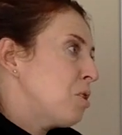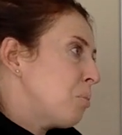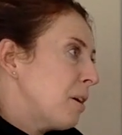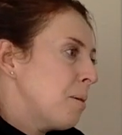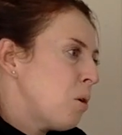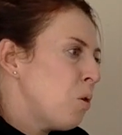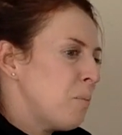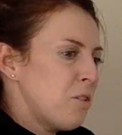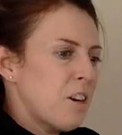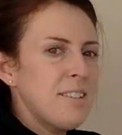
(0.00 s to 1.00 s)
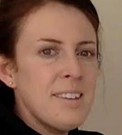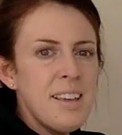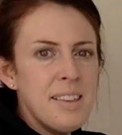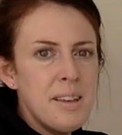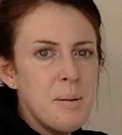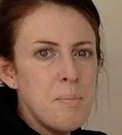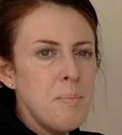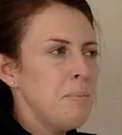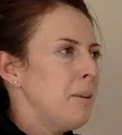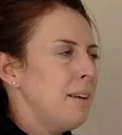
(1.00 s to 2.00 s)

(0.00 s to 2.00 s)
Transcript: and bring them home and start selling them,